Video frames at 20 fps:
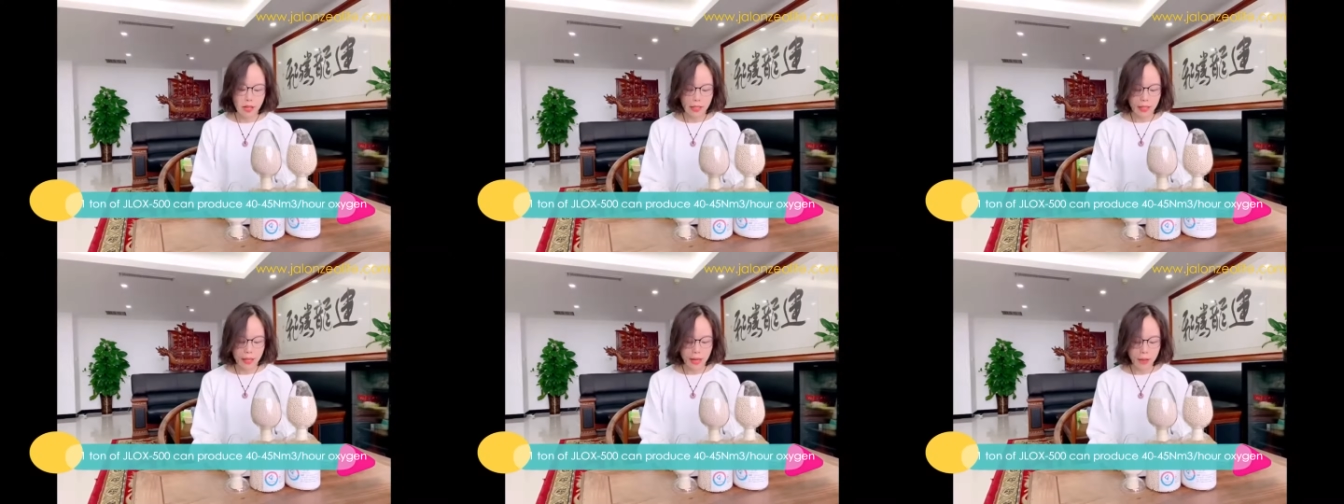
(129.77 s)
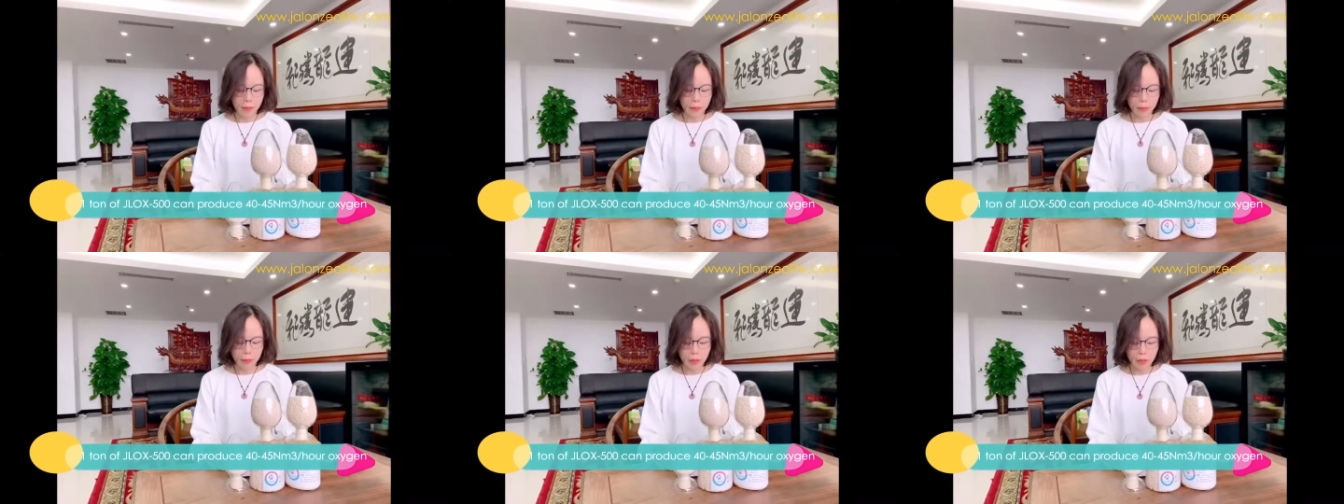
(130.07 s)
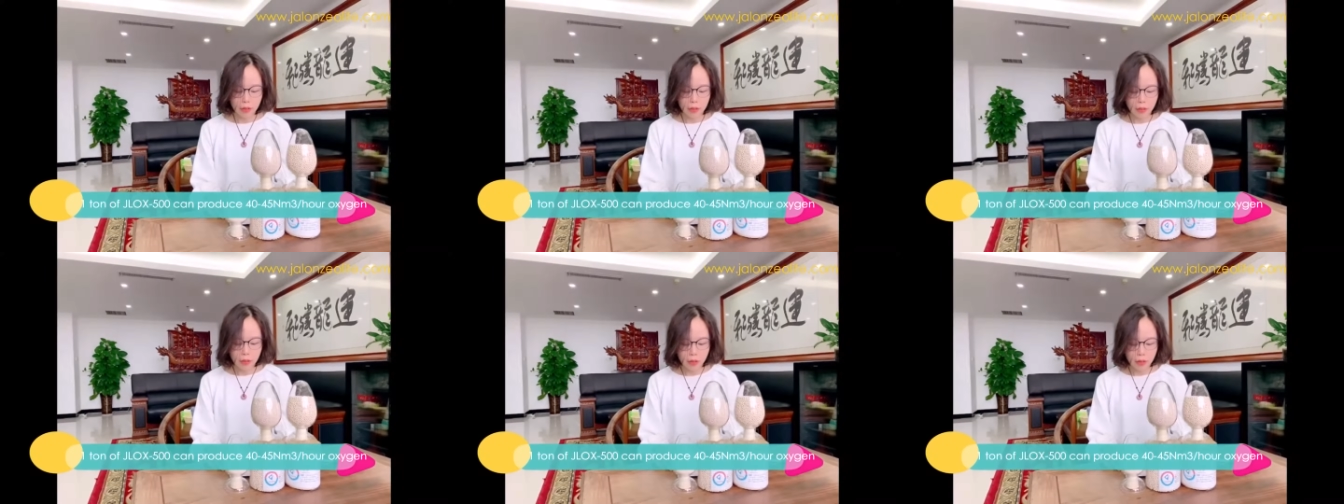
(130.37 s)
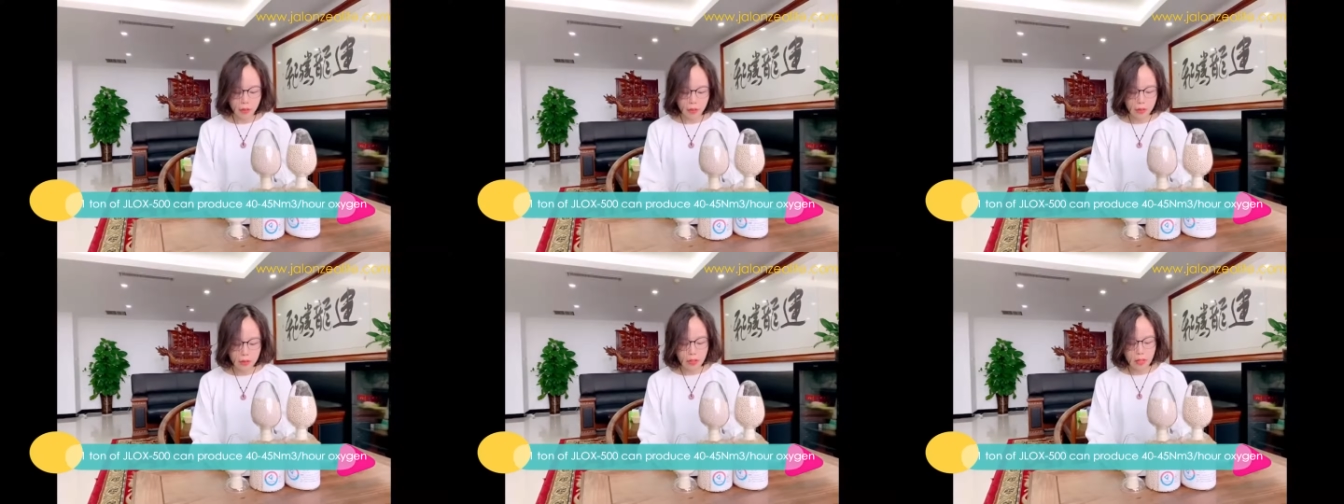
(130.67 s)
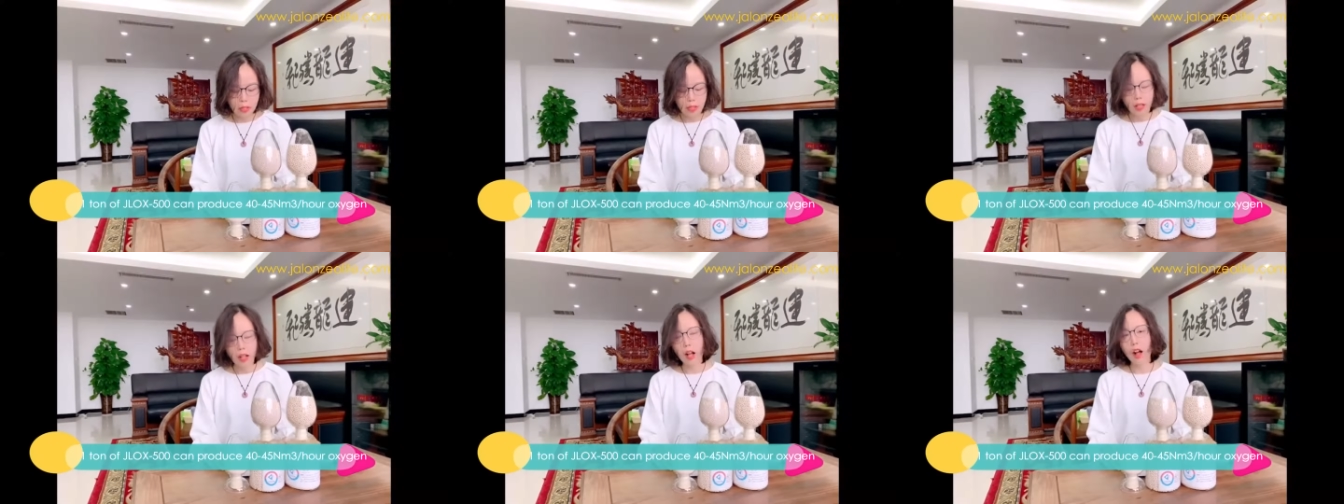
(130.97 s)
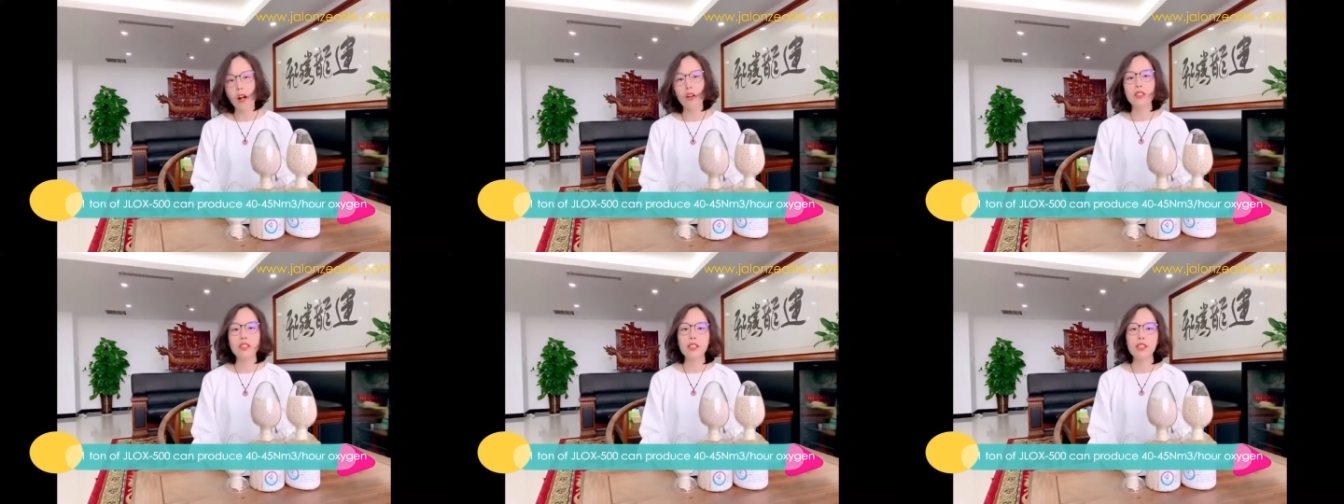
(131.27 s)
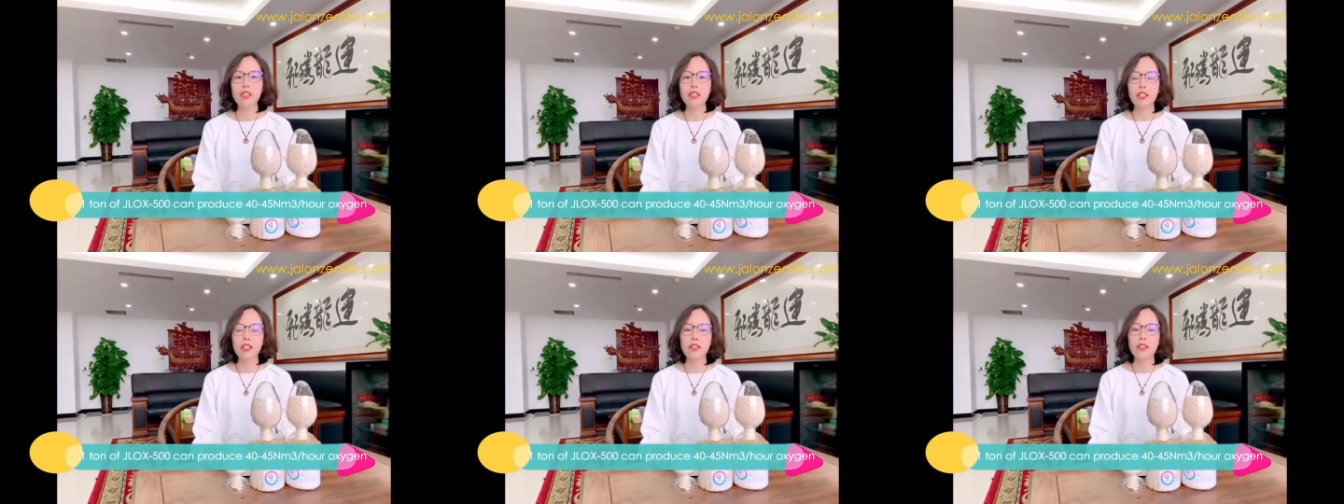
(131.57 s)
can produce
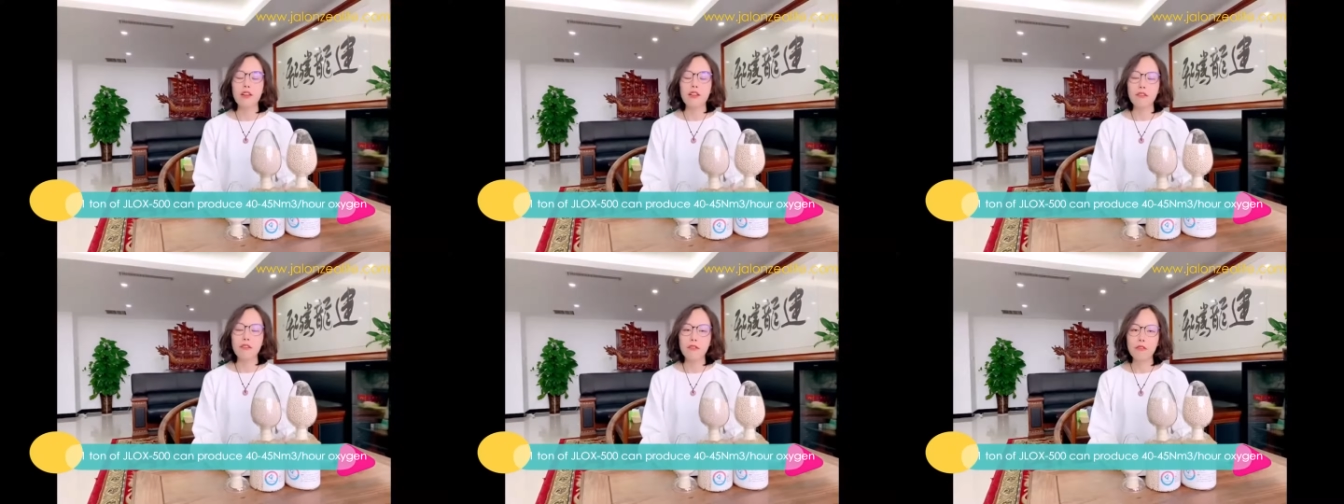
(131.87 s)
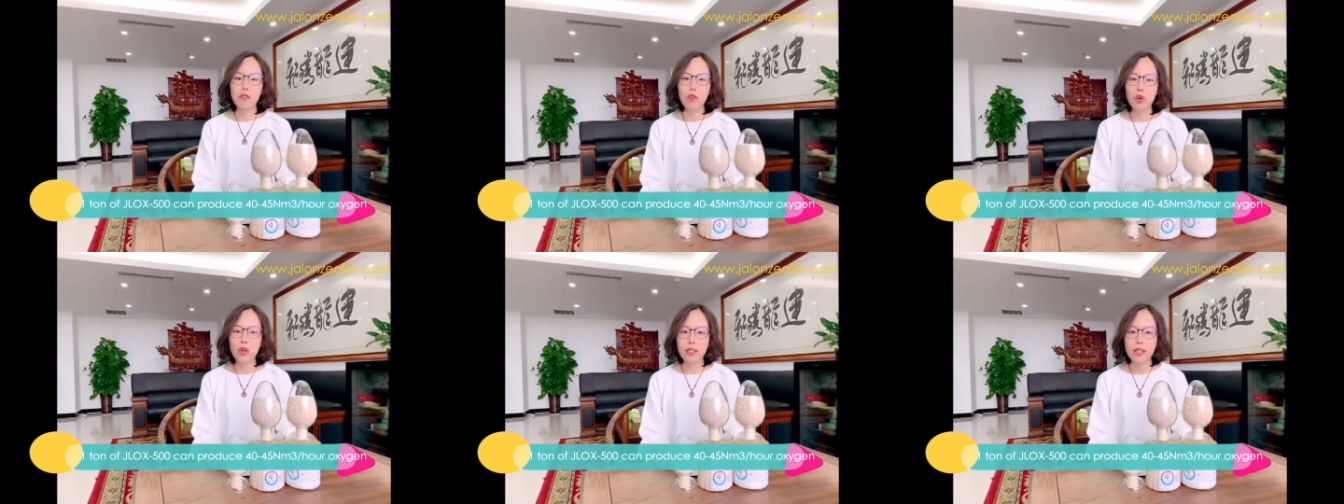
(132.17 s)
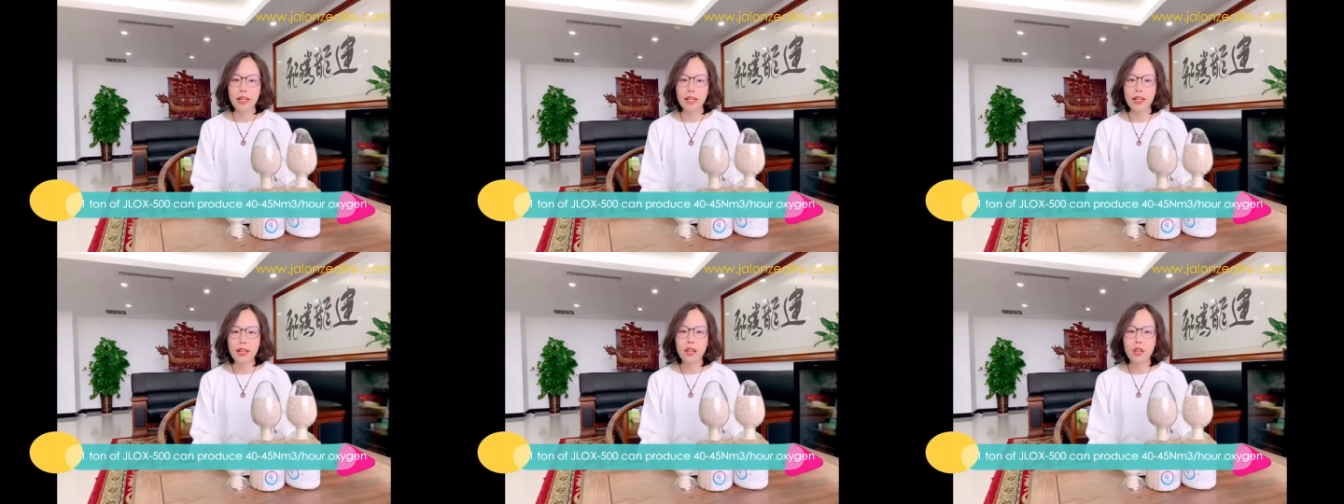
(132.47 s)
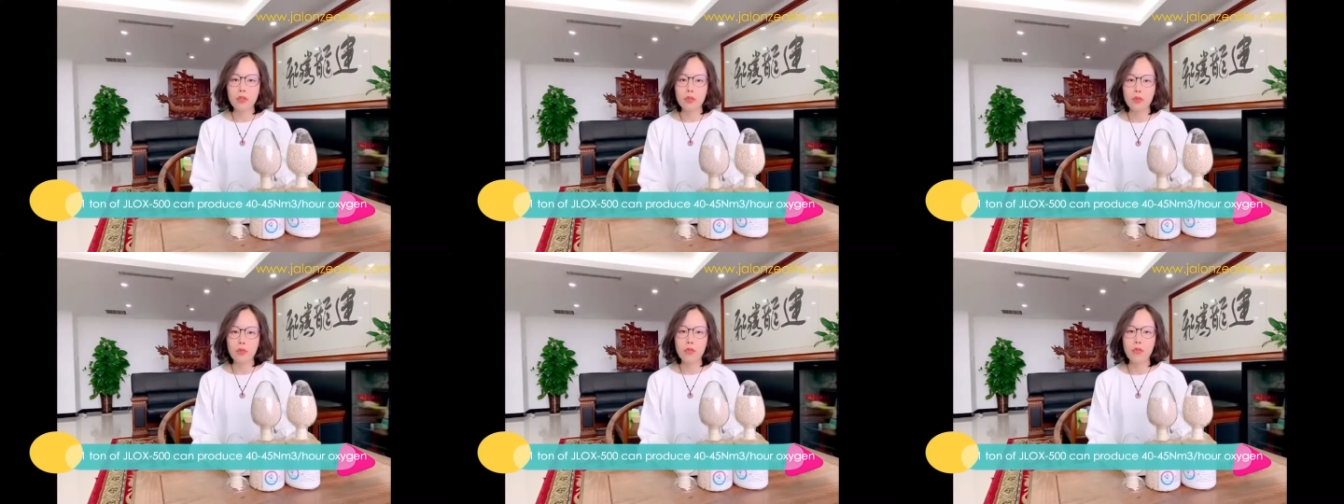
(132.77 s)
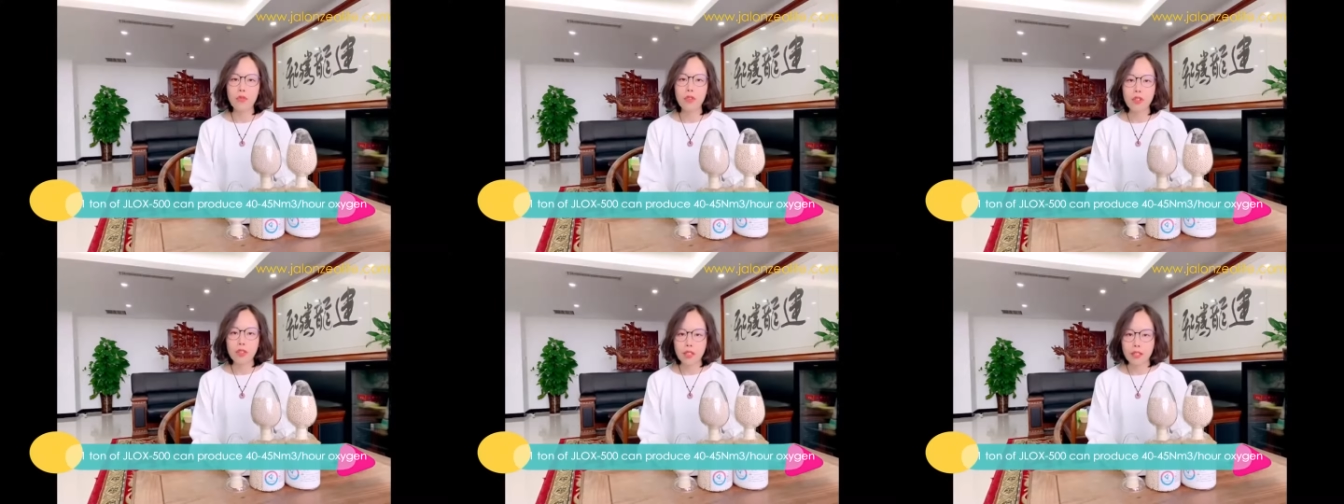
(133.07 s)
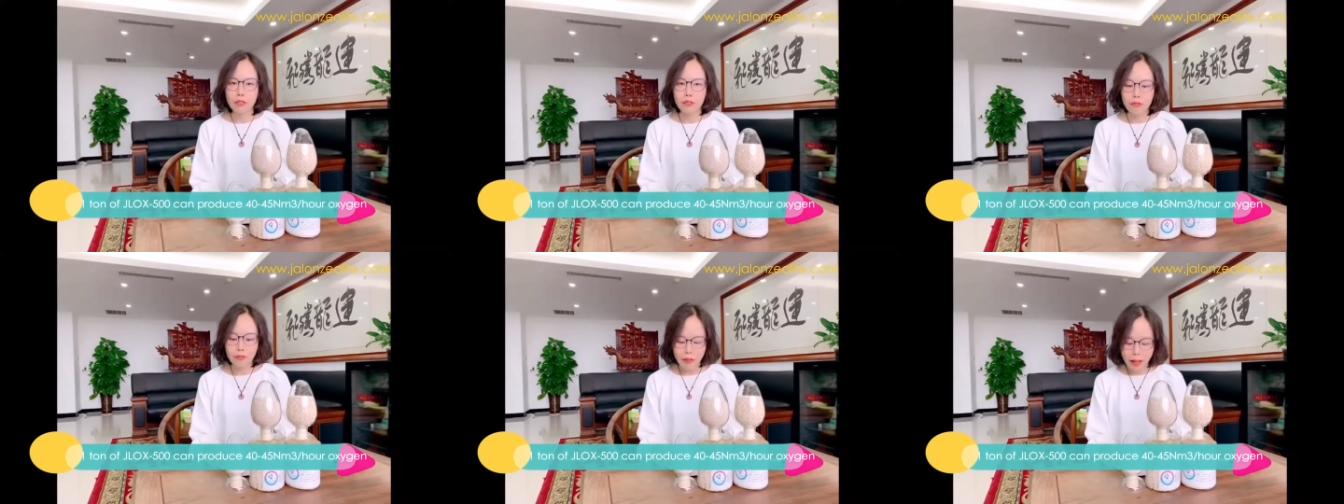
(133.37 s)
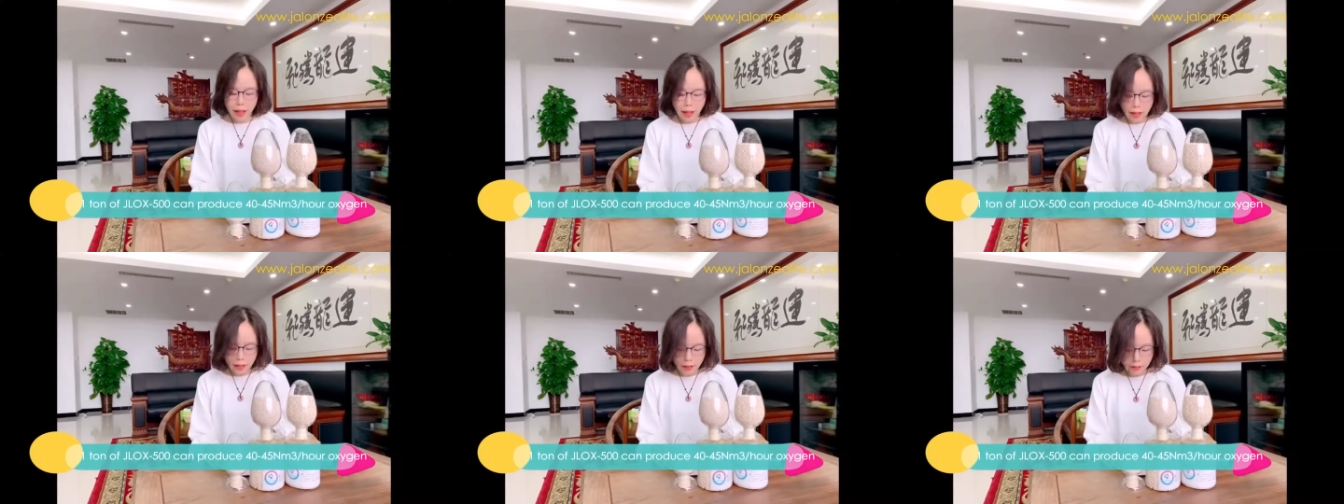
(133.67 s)
oxygen 40 to
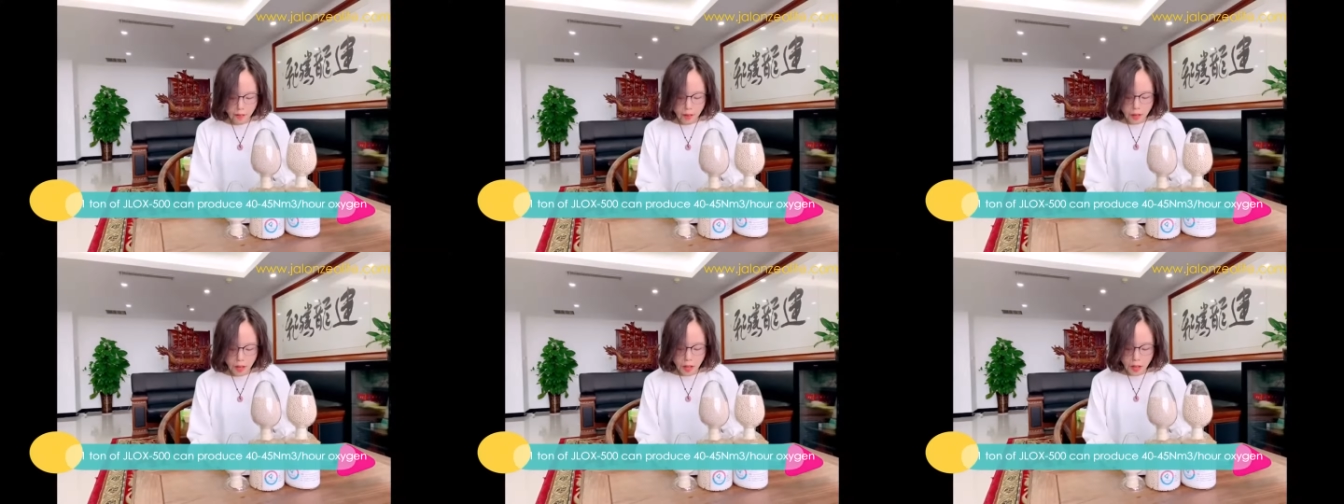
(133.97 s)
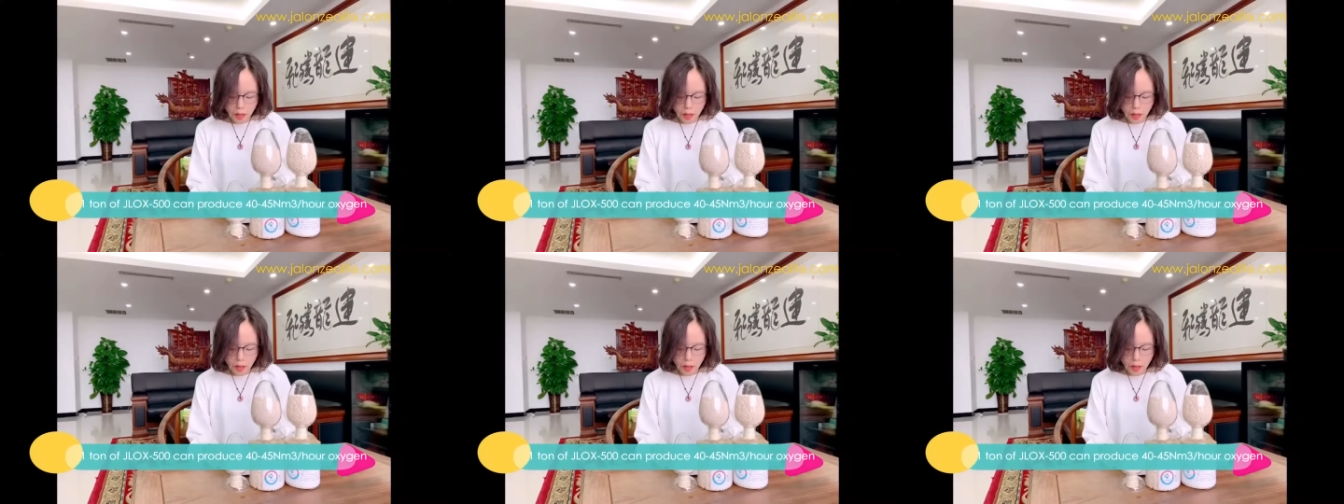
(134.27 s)
45